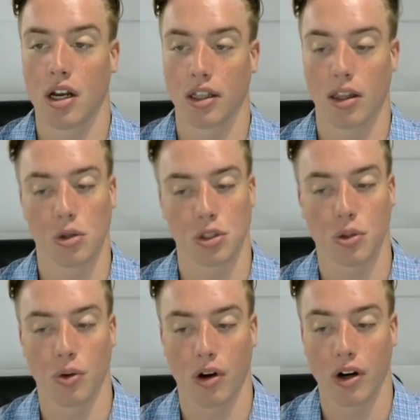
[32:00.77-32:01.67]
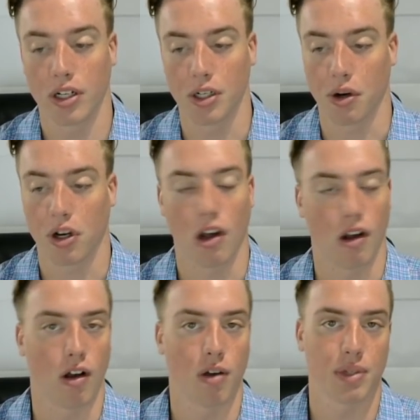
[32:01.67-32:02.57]
Low score, you are
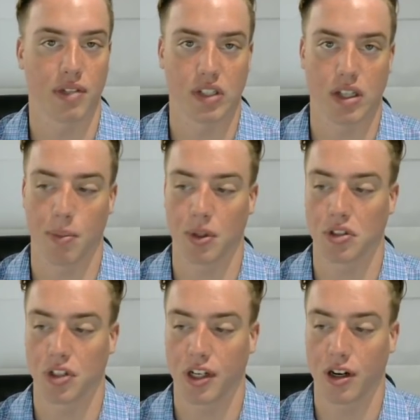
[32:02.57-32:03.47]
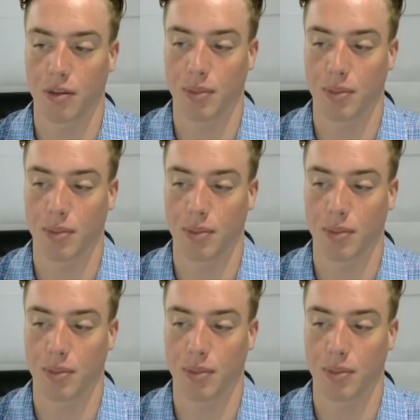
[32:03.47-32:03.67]
calm, even-tempered, and secure.